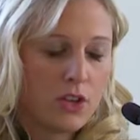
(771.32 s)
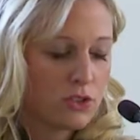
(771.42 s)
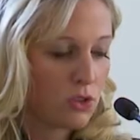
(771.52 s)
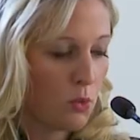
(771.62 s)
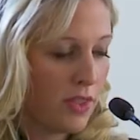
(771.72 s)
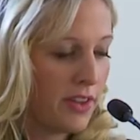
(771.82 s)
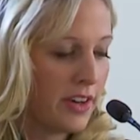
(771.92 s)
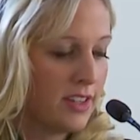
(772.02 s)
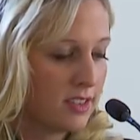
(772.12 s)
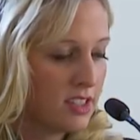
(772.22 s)
So when they're
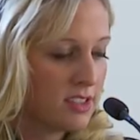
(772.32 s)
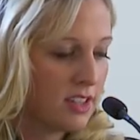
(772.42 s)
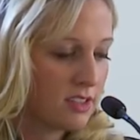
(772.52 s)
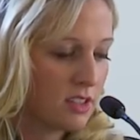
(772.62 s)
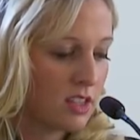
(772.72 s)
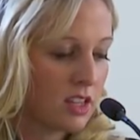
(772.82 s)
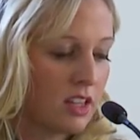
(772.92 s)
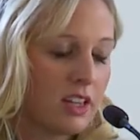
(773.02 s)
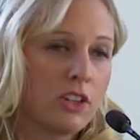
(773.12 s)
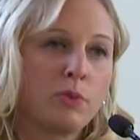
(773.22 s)
in to see us in the
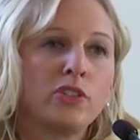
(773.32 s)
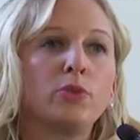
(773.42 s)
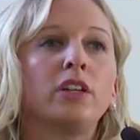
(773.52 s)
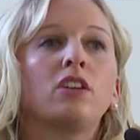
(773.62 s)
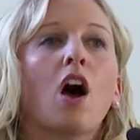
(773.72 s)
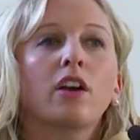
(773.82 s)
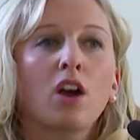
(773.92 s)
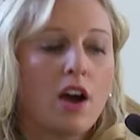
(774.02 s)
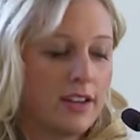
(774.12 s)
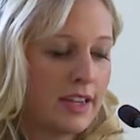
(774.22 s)
clinic, we're doing
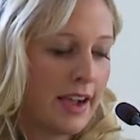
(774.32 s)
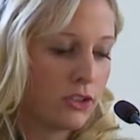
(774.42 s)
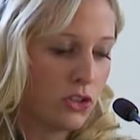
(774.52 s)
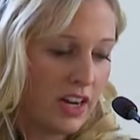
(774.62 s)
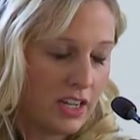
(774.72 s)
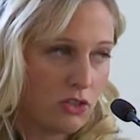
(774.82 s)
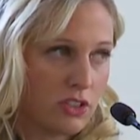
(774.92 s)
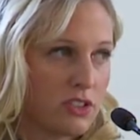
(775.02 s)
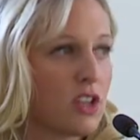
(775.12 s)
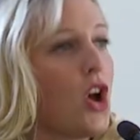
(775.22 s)
non-contact training
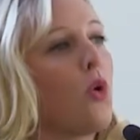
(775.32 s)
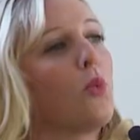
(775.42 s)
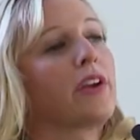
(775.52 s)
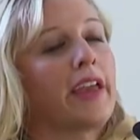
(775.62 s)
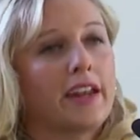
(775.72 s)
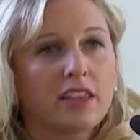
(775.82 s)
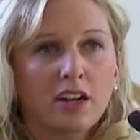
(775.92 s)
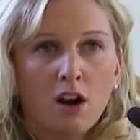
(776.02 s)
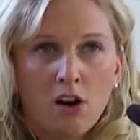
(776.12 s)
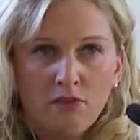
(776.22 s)
drills, we're getting their
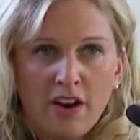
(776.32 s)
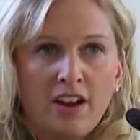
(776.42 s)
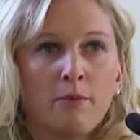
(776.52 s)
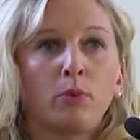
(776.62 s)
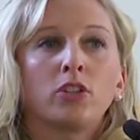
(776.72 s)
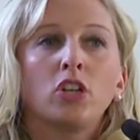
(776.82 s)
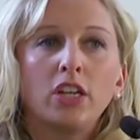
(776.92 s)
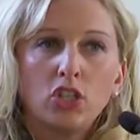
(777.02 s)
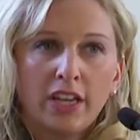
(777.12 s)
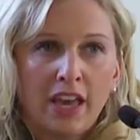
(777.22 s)
heart rate up, we're
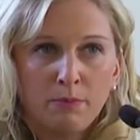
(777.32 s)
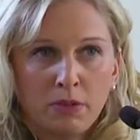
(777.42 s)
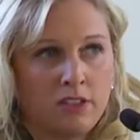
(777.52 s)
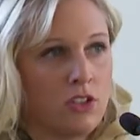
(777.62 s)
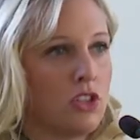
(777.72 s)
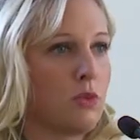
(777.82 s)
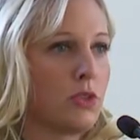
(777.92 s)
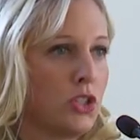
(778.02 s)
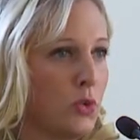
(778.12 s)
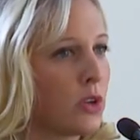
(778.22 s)
changing head position, we're
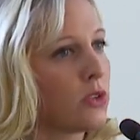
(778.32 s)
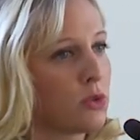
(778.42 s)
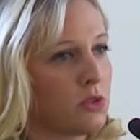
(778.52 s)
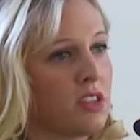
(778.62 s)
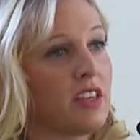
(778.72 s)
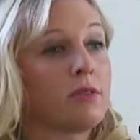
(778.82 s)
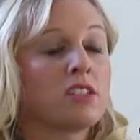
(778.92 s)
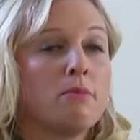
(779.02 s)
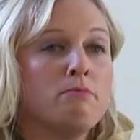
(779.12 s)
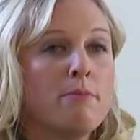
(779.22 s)
doing all sorts of things
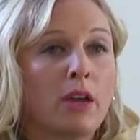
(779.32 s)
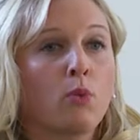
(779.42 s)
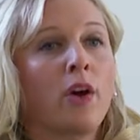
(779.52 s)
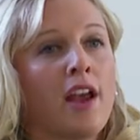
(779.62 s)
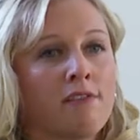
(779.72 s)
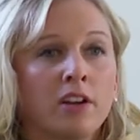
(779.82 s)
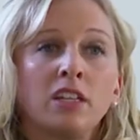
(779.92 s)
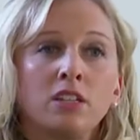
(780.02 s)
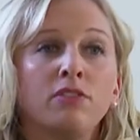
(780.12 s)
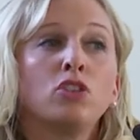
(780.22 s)
to mimic whatever
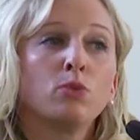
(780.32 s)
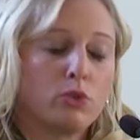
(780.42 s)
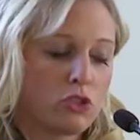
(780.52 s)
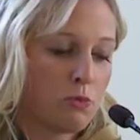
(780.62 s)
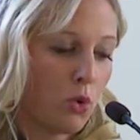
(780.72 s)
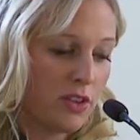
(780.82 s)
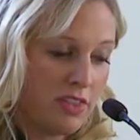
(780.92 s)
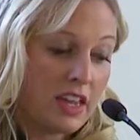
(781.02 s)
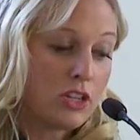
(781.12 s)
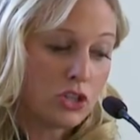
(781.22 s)
individual sport
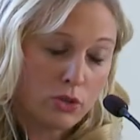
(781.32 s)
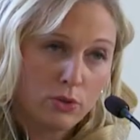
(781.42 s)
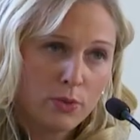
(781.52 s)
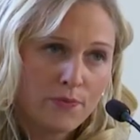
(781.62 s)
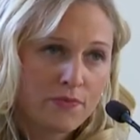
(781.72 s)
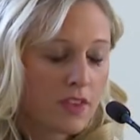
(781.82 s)
they do.